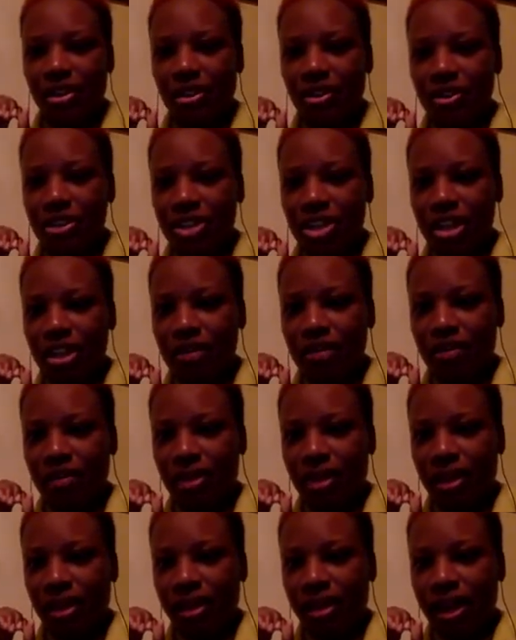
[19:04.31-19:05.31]
Jam
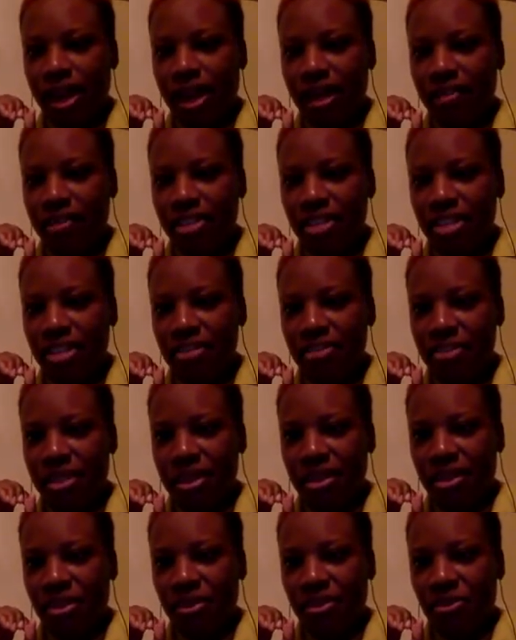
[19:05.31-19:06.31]
Ari Jam Media
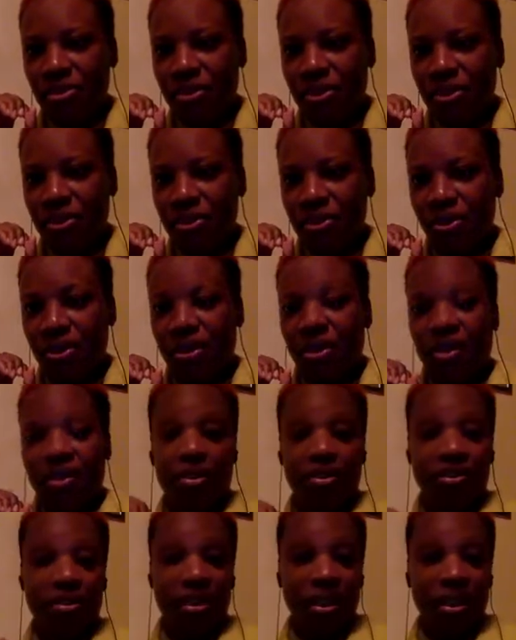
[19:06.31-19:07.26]
Group in New York. Oh,